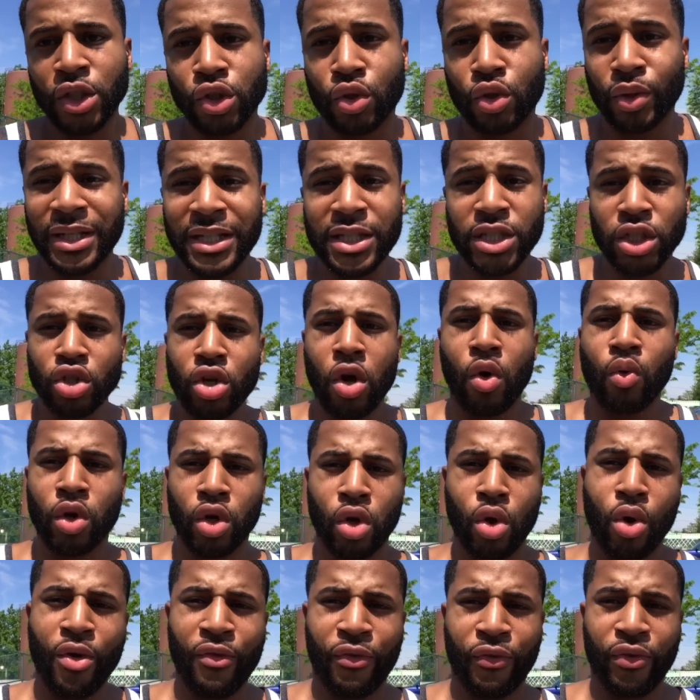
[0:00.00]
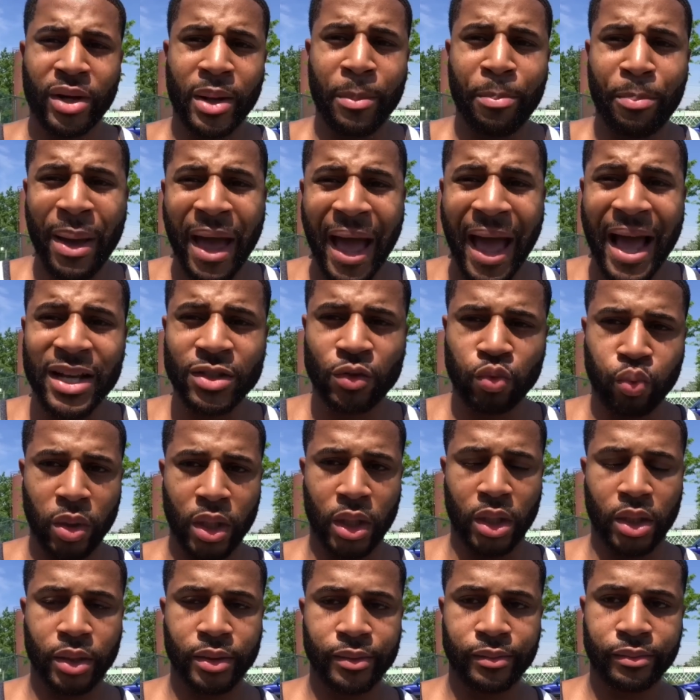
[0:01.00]
So this is going on for the past
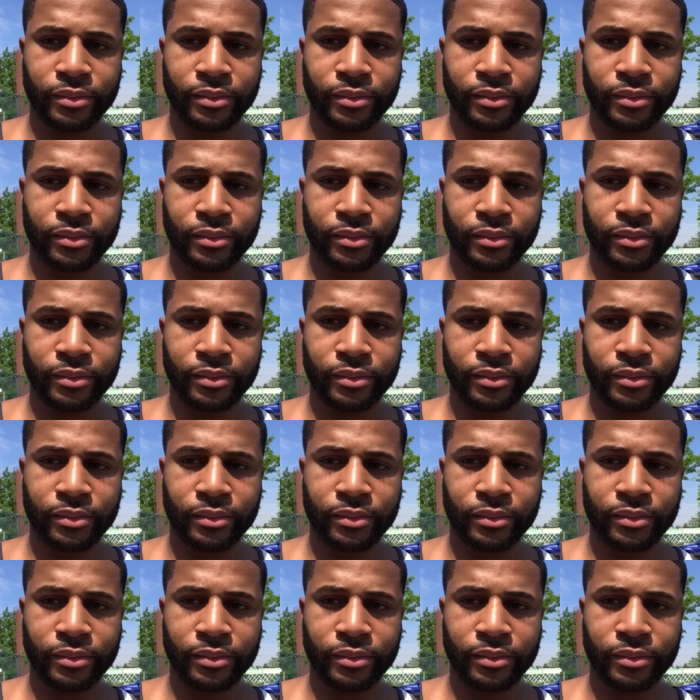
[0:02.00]
week.